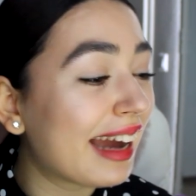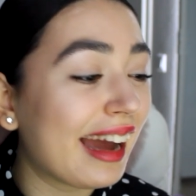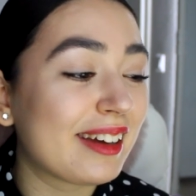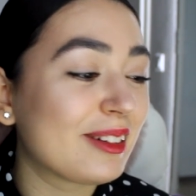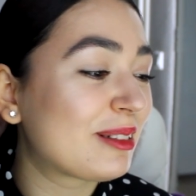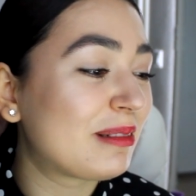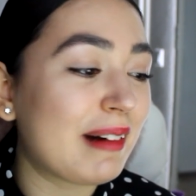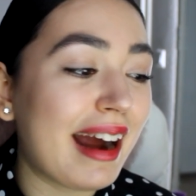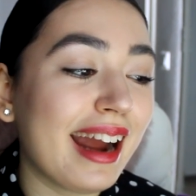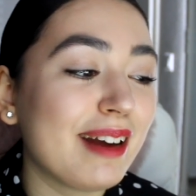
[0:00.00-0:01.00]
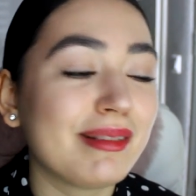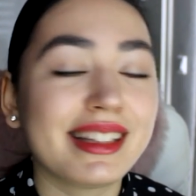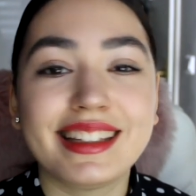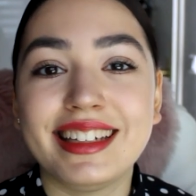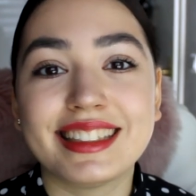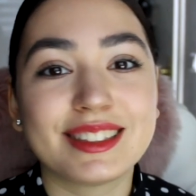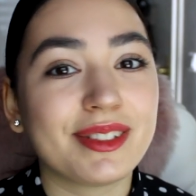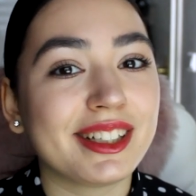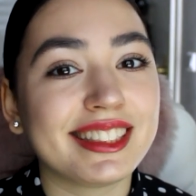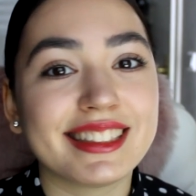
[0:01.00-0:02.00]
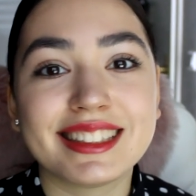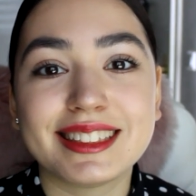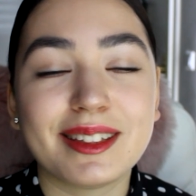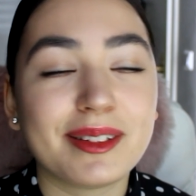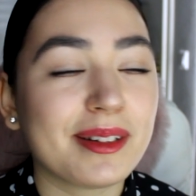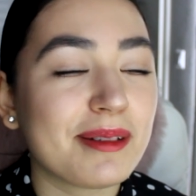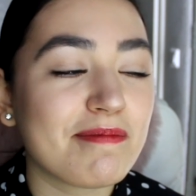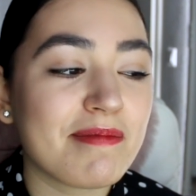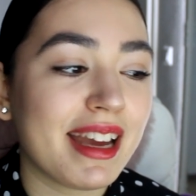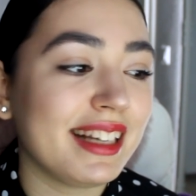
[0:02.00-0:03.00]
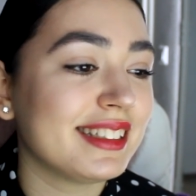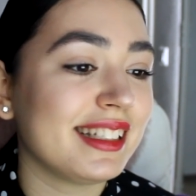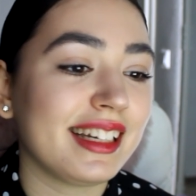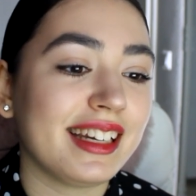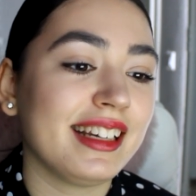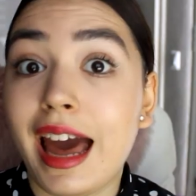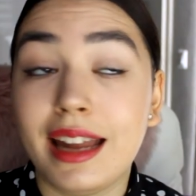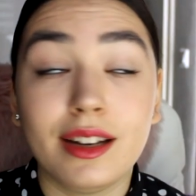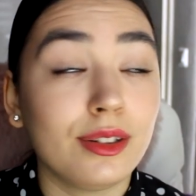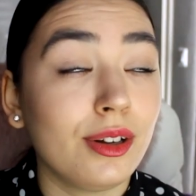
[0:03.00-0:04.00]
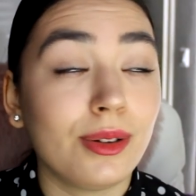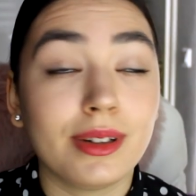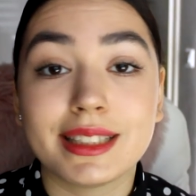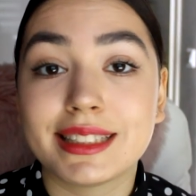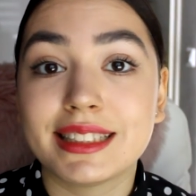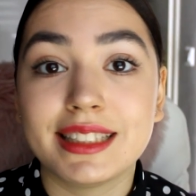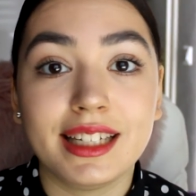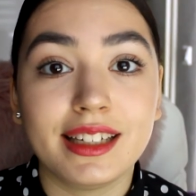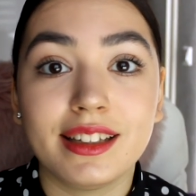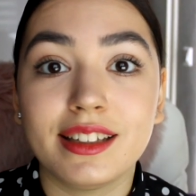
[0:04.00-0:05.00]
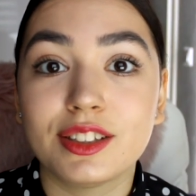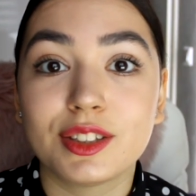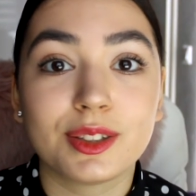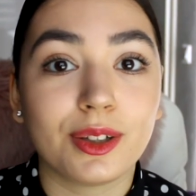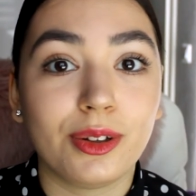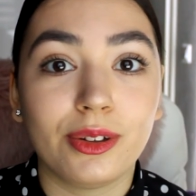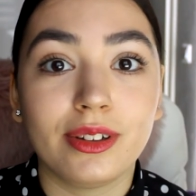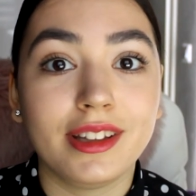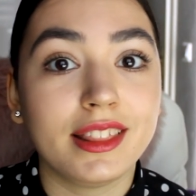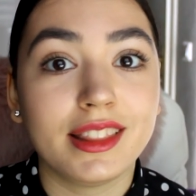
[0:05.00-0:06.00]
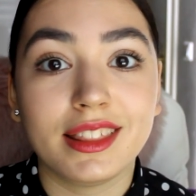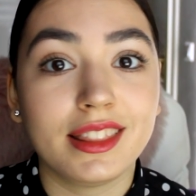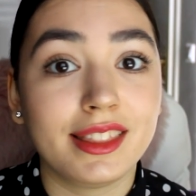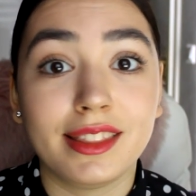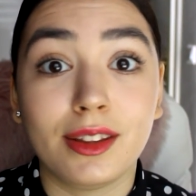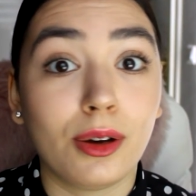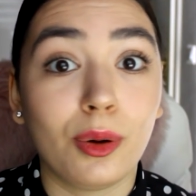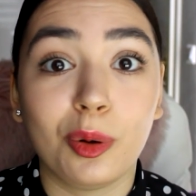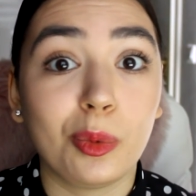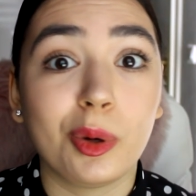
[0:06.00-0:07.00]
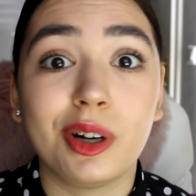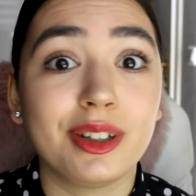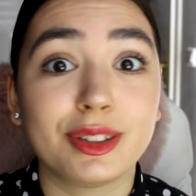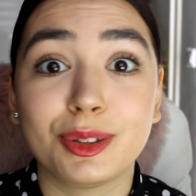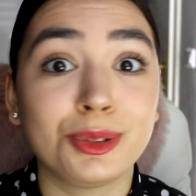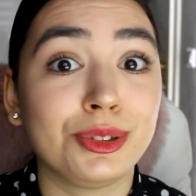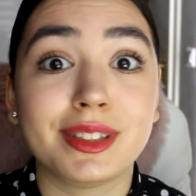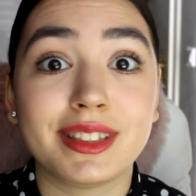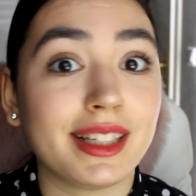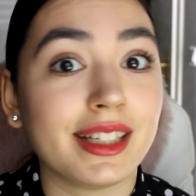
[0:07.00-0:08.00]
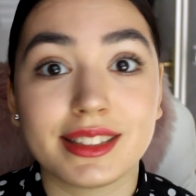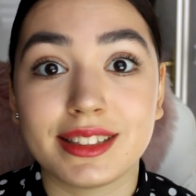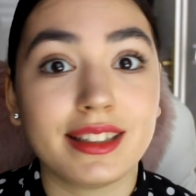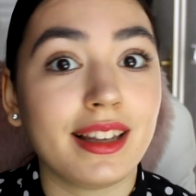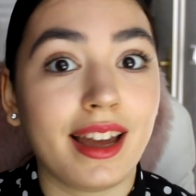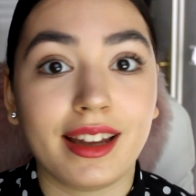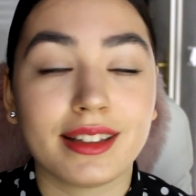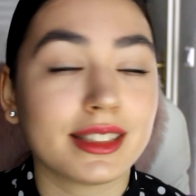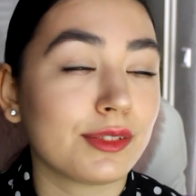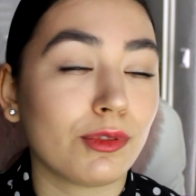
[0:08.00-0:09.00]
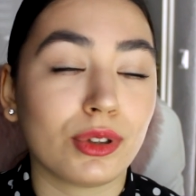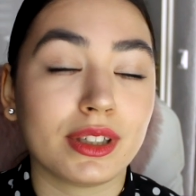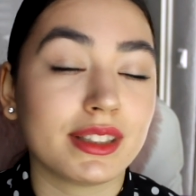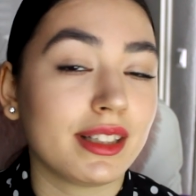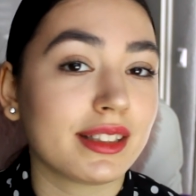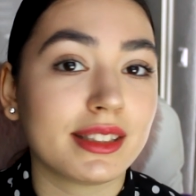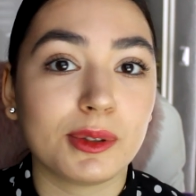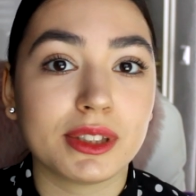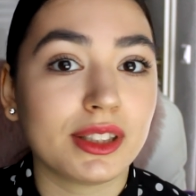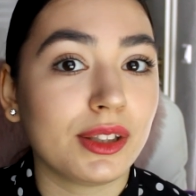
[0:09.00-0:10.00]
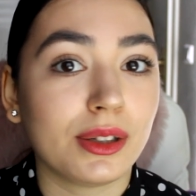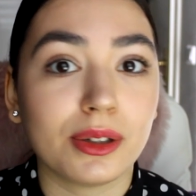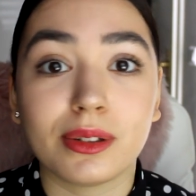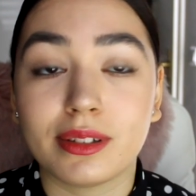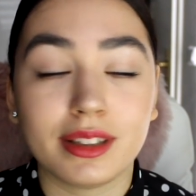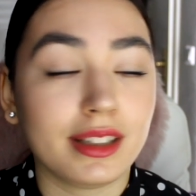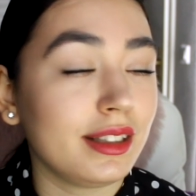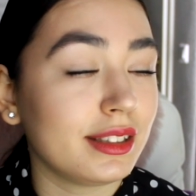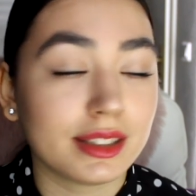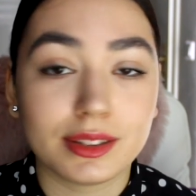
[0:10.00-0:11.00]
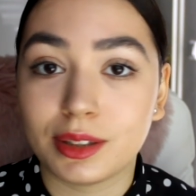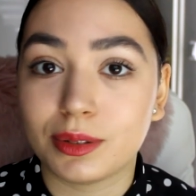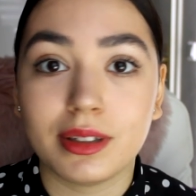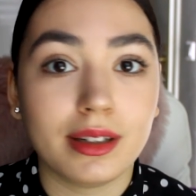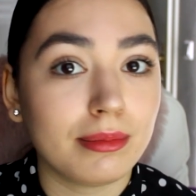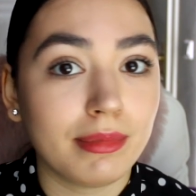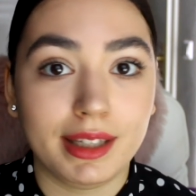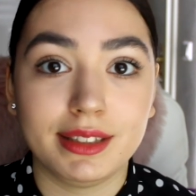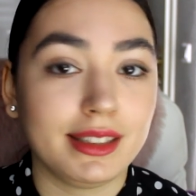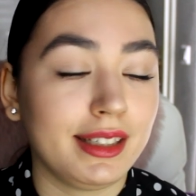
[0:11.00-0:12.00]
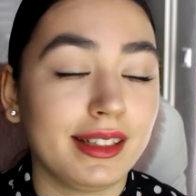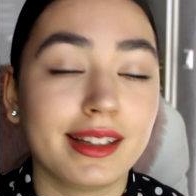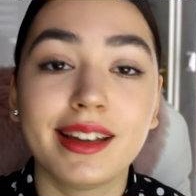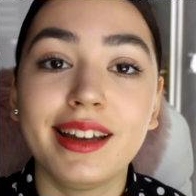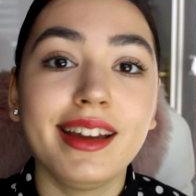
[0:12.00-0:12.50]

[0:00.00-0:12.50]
I could cry, really. His voice is so amazing and I don't know a single soul in the whole world who doesn't like his voice. Like seriously though, he's so amazing.